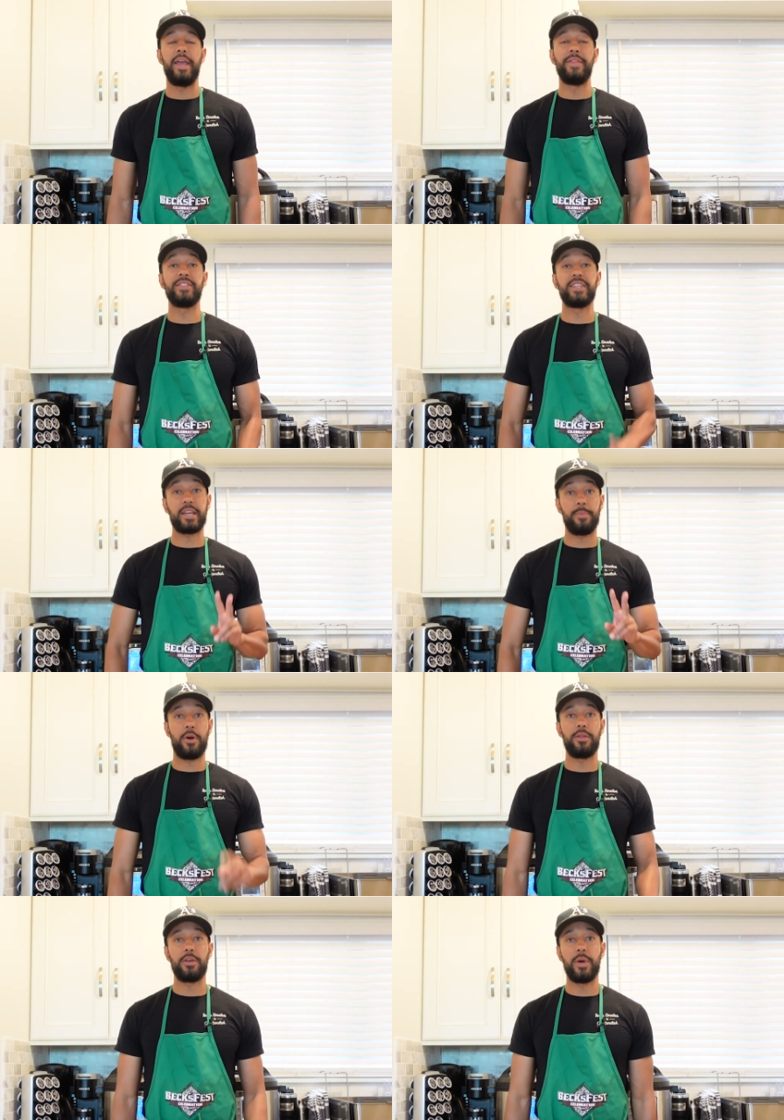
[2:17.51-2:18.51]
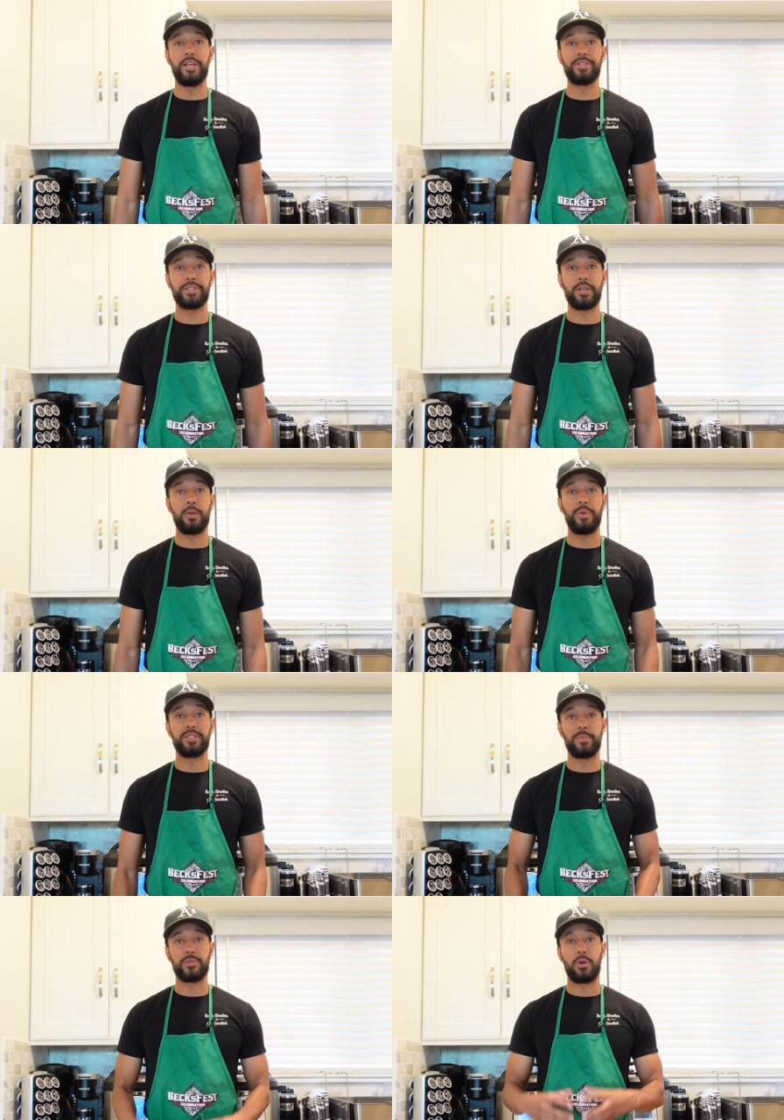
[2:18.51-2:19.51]
And the second part of the equation is going to be
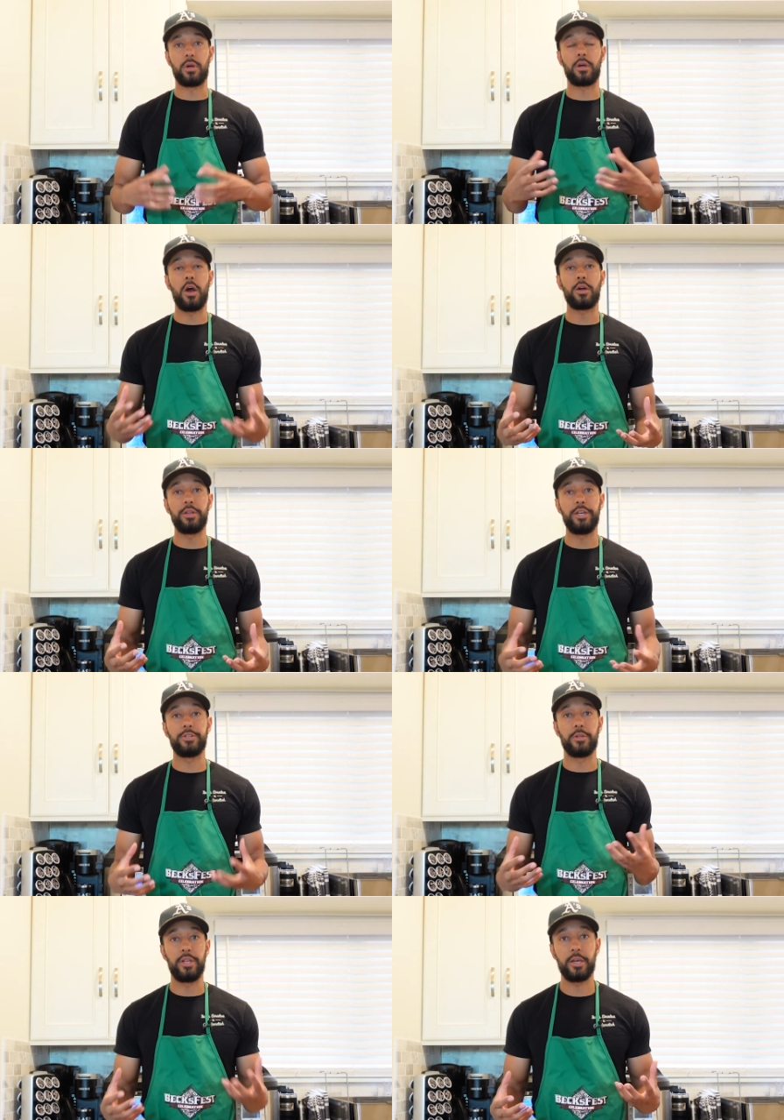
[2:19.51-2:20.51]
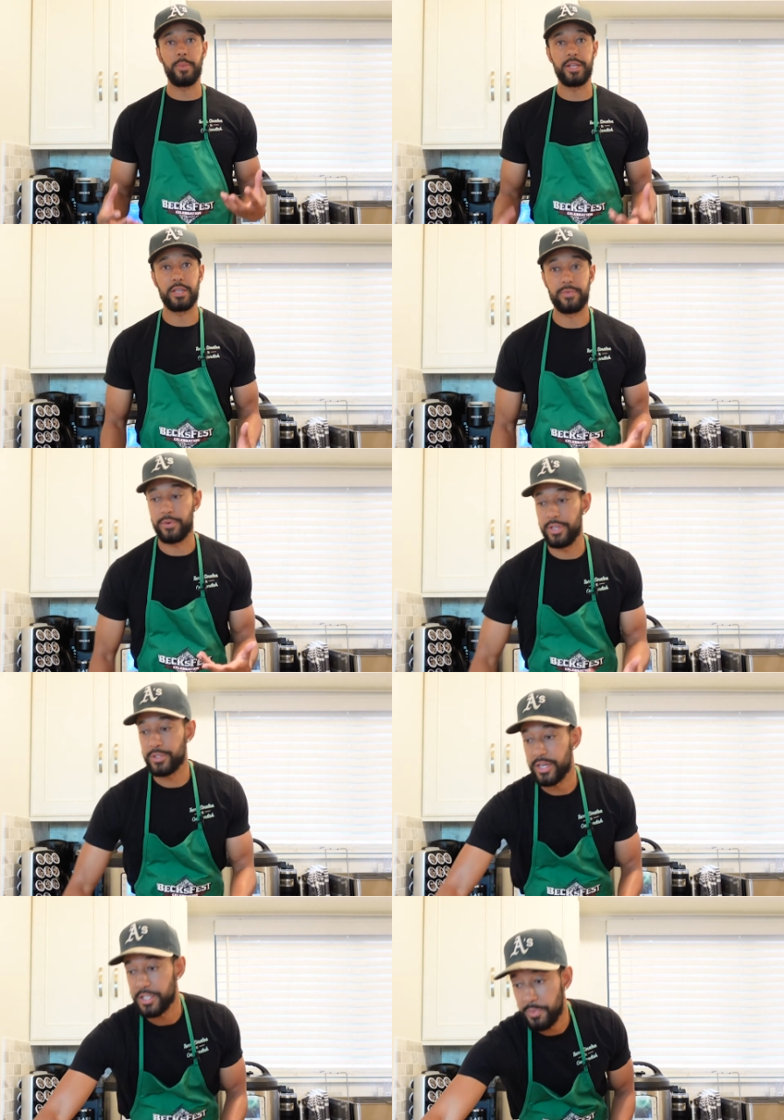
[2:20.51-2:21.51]
some sort of cartilage or ligaments, and for
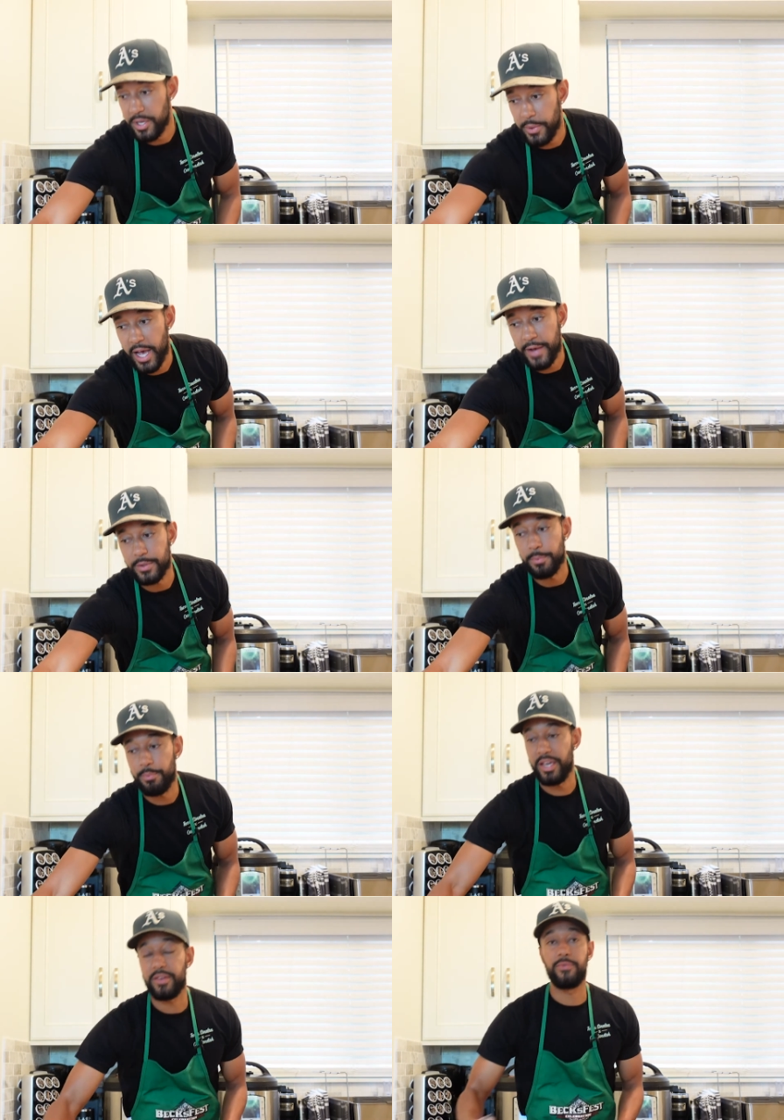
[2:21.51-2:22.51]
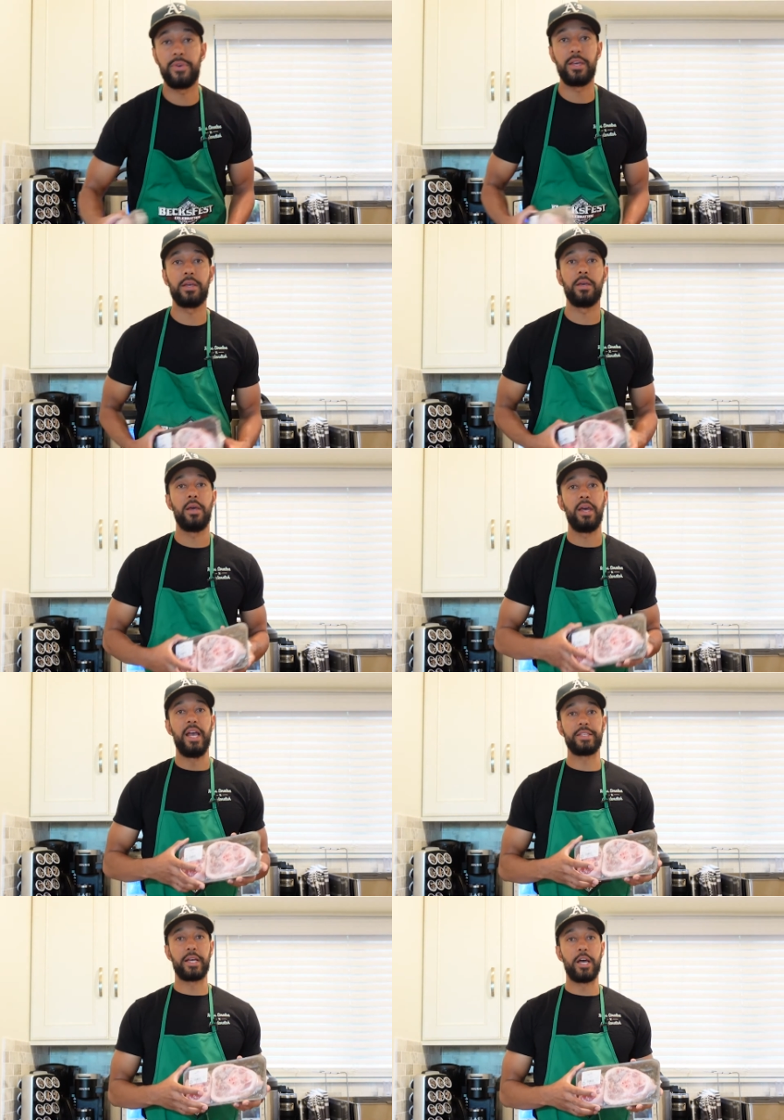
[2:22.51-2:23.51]
this recipe we have some pig feet.
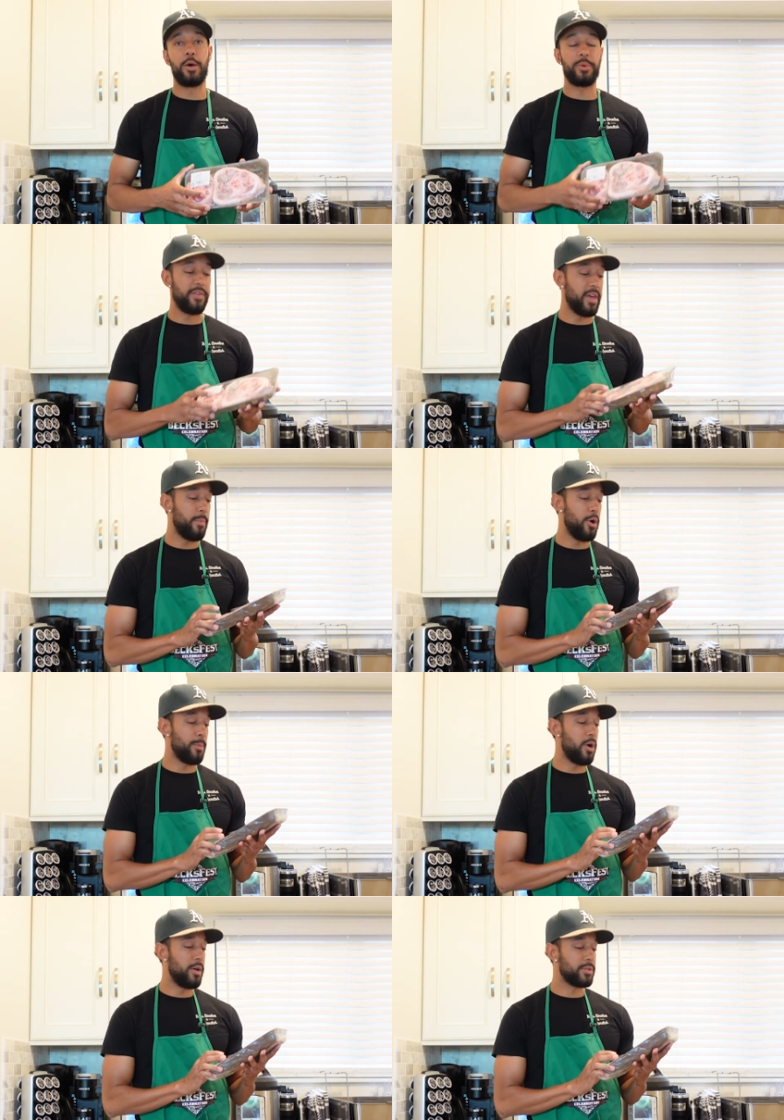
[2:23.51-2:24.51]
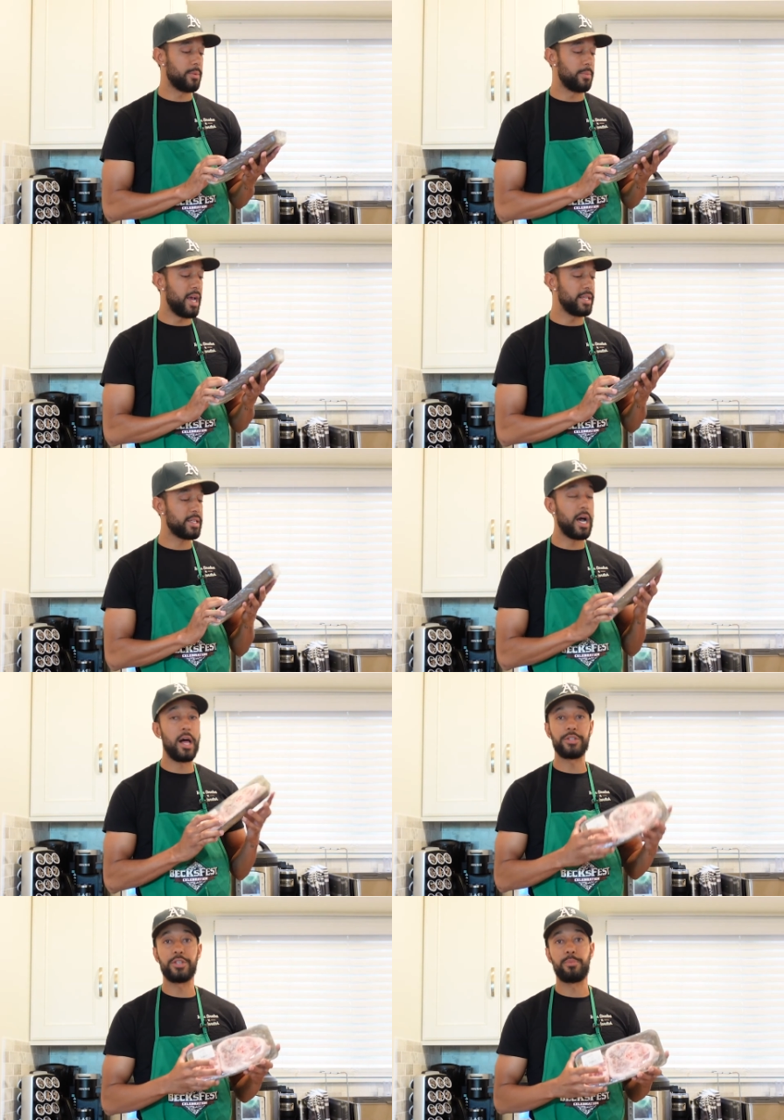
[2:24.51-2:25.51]
It's going to help give that bone broth some nice
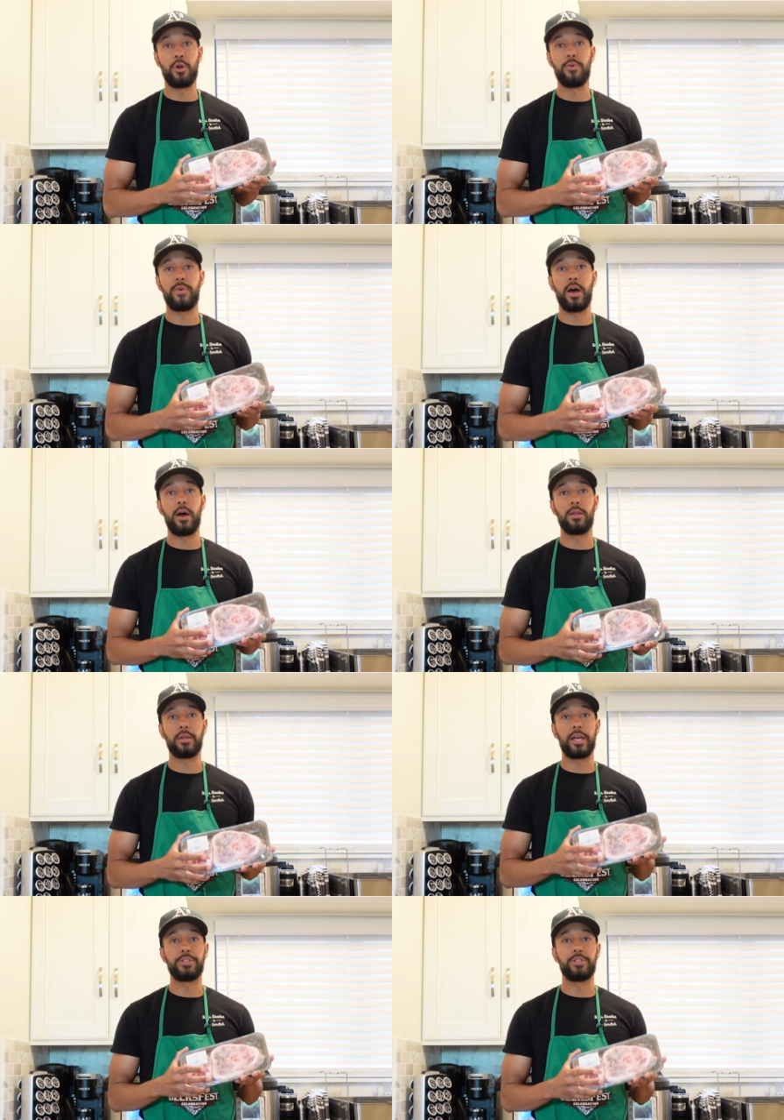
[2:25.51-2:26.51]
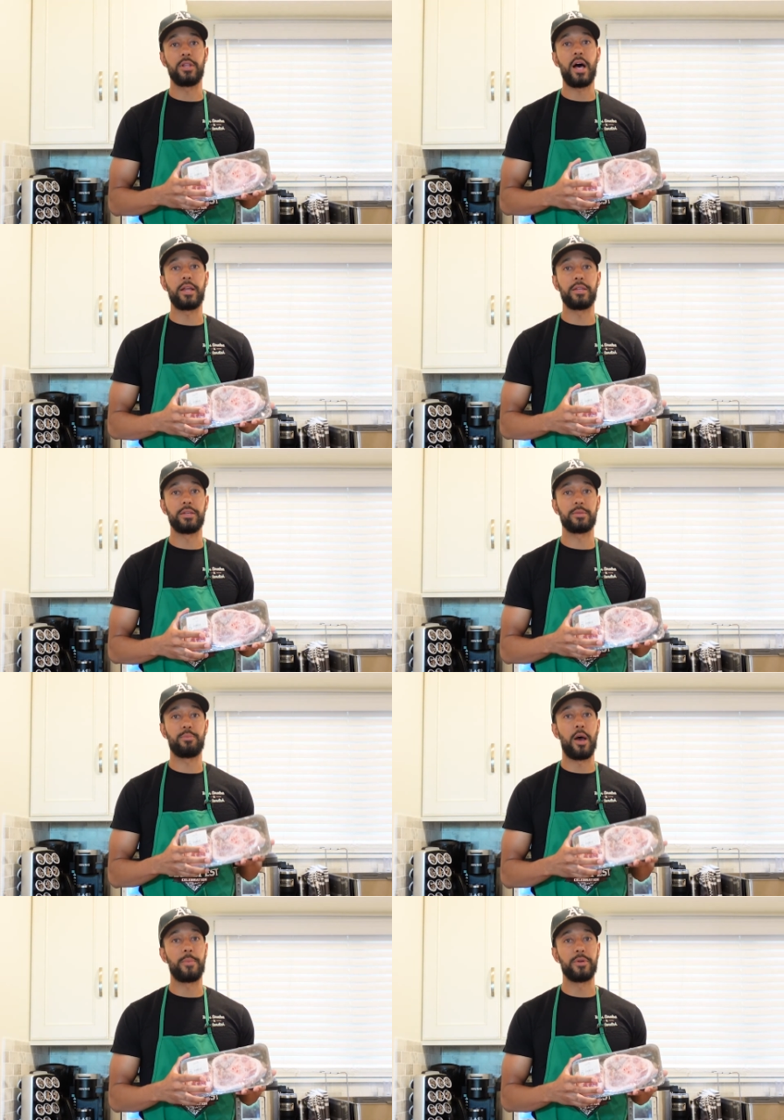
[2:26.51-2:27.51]
collagen profile and nice gelatinous
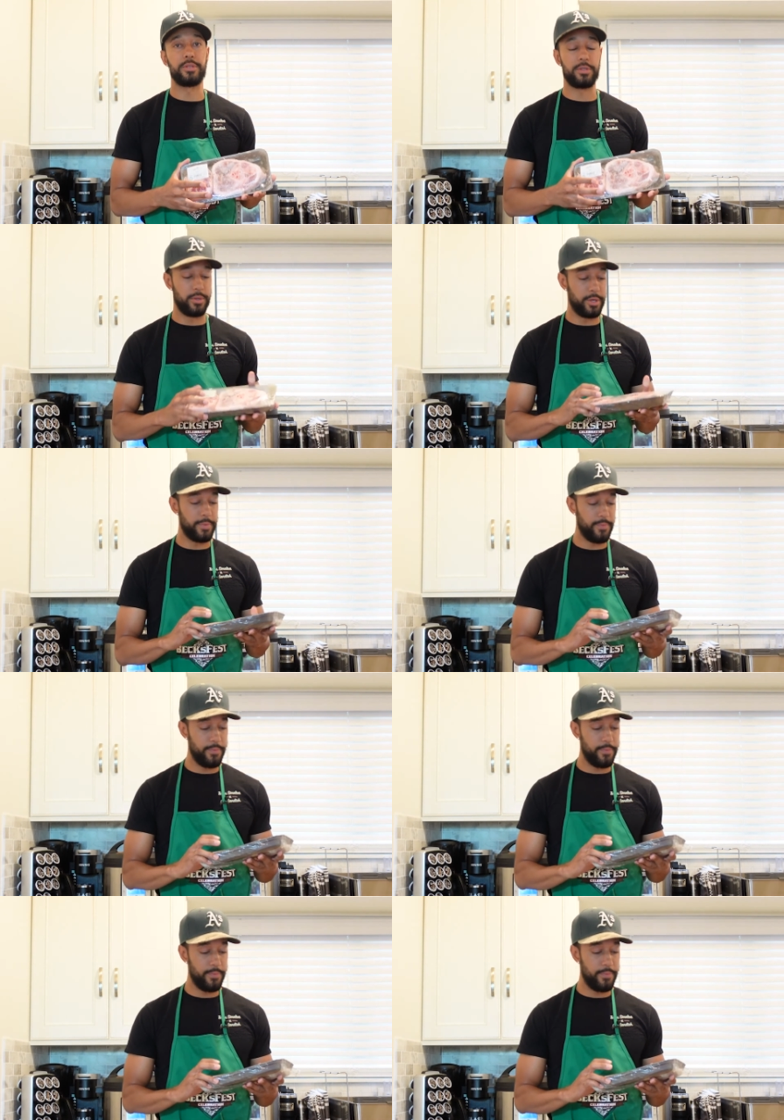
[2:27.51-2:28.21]
properties to it.